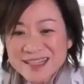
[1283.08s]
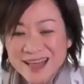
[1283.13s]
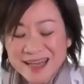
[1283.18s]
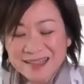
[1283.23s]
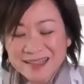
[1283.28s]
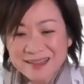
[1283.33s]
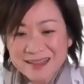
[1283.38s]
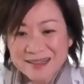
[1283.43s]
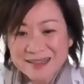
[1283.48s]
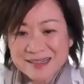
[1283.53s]

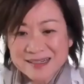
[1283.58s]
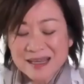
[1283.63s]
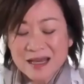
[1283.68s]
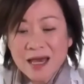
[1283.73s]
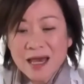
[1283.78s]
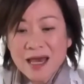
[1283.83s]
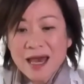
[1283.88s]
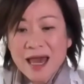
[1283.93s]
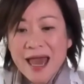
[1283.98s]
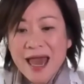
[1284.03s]
like this,
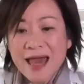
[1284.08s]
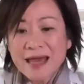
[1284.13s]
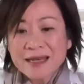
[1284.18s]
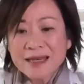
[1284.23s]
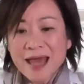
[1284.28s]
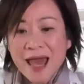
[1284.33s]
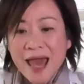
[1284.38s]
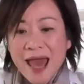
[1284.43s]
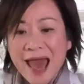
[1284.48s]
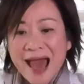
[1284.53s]

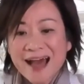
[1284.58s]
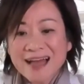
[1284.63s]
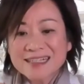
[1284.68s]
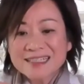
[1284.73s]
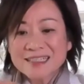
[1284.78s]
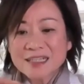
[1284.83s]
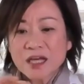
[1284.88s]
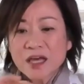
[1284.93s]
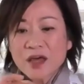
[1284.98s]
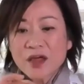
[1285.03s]
and as
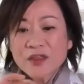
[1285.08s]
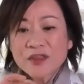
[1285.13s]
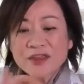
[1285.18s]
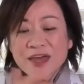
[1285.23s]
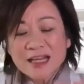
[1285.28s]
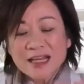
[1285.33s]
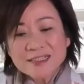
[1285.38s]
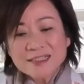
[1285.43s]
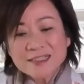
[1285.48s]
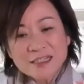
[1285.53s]

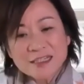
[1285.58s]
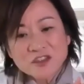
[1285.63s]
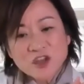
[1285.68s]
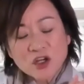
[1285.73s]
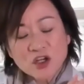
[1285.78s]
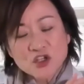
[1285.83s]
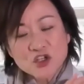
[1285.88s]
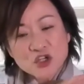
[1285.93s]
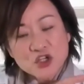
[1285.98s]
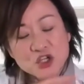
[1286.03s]
things are
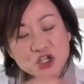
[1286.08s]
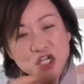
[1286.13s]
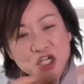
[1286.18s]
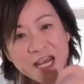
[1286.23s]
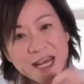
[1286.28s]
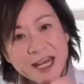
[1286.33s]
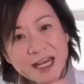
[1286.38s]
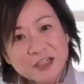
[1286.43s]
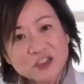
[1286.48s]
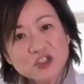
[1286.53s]
started to
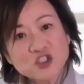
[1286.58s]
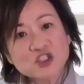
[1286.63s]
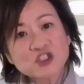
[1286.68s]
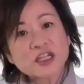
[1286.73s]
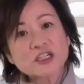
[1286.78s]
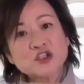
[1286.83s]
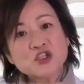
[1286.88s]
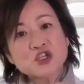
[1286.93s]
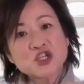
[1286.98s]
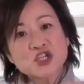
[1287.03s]
change,
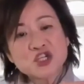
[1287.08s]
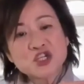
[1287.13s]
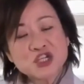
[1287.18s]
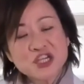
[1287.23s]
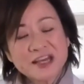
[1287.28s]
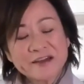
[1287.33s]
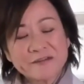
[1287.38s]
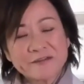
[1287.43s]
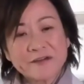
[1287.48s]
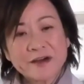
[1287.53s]
start to
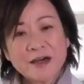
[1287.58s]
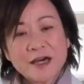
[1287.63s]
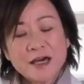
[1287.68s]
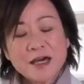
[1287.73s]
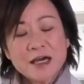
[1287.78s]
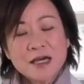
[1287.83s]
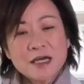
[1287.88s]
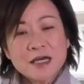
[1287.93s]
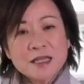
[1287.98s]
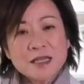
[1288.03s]
shift,
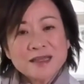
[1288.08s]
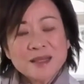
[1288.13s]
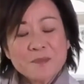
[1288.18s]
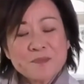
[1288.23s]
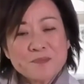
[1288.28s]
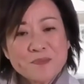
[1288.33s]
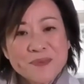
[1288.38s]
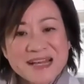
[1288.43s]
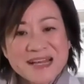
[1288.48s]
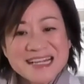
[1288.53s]

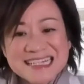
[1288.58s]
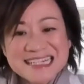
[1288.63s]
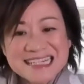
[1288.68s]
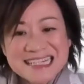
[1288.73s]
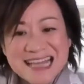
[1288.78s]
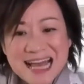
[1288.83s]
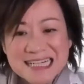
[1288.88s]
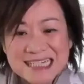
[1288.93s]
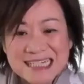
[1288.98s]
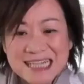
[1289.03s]
the business
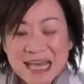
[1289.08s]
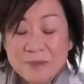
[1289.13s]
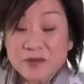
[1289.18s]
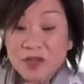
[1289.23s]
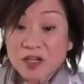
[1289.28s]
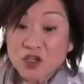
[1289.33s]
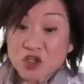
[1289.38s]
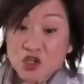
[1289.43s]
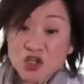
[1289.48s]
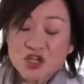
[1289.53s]
landscape
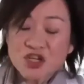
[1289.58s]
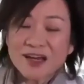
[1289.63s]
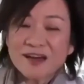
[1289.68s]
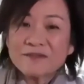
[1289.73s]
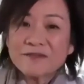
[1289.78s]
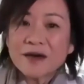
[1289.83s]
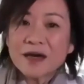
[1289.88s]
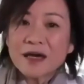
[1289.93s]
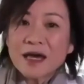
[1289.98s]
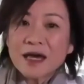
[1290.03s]
started to
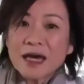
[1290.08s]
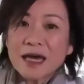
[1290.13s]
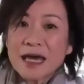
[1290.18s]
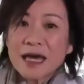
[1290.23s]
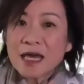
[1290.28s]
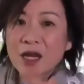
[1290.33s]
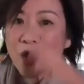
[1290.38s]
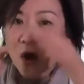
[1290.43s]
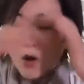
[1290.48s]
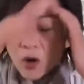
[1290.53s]
shift.
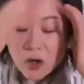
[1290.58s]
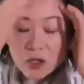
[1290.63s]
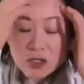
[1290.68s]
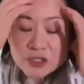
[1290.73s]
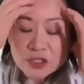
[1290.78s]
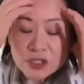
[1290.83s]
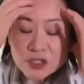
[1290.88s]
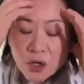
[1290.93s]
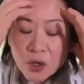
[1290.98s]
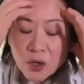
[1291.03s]
It
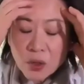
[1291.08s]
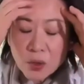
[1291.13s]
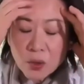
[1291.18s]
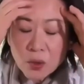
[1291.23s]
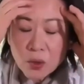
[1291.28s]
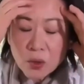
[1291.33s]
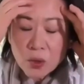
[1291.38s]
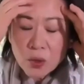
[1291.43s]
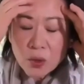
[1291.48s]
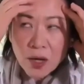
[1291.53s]

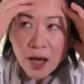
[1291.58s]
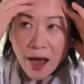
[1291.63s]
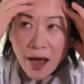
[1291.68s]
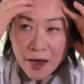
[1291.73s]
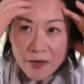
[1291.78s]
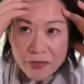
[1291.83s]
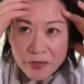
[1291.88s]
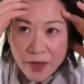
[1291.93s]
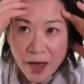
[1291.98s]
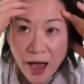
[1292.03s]
also,
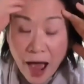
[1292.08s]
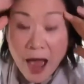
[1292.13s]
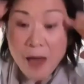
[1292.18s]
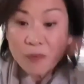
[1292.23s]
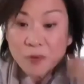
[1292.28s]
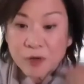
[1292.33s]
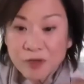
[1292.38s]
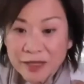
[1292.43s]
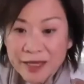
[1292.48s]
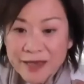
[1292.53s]
I
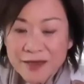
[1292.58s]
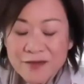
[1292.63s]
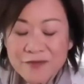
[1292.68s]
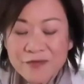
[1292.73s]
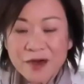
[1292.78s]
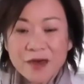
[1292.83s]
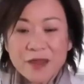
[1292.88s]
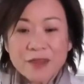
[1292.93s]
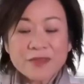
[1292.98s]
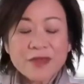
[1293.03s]
believe
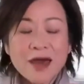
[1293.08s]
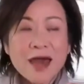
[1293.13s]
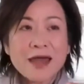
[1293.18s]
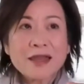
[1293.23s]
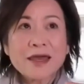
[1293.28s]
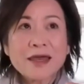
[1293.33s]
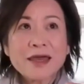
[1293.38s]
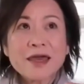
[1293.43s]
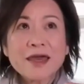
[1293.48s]
that